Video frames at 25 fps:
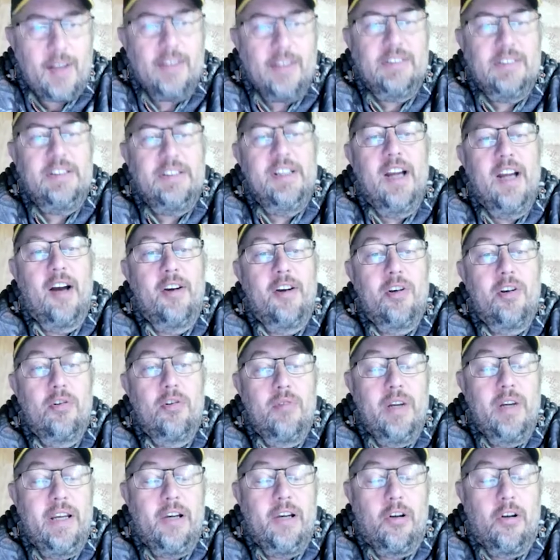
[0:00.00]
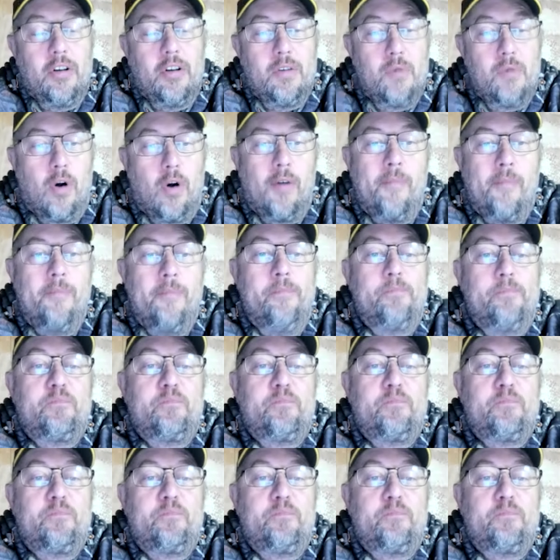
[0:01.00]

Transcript: See, now you already got it wrong.